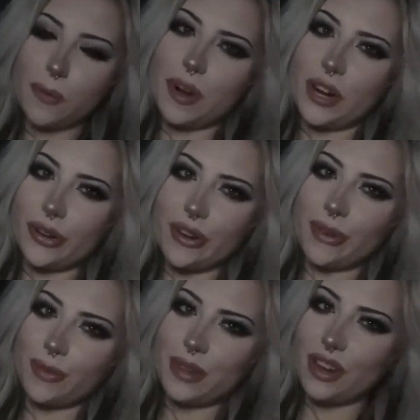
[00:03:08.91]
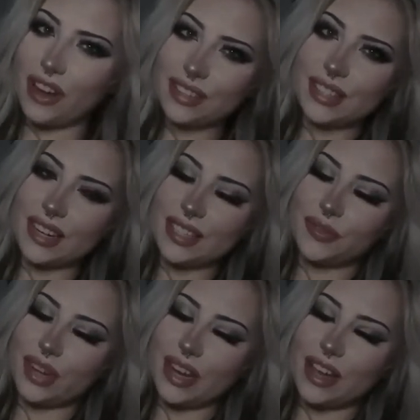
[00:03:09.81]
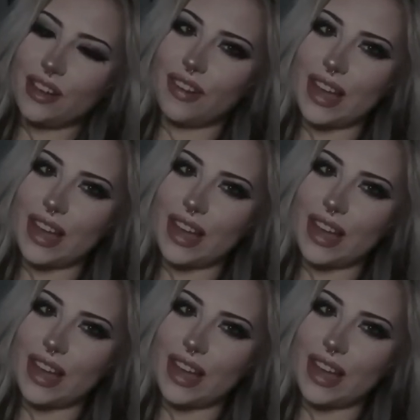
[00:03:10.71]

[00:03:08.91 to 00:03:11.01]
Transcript: partnering with me on today's video,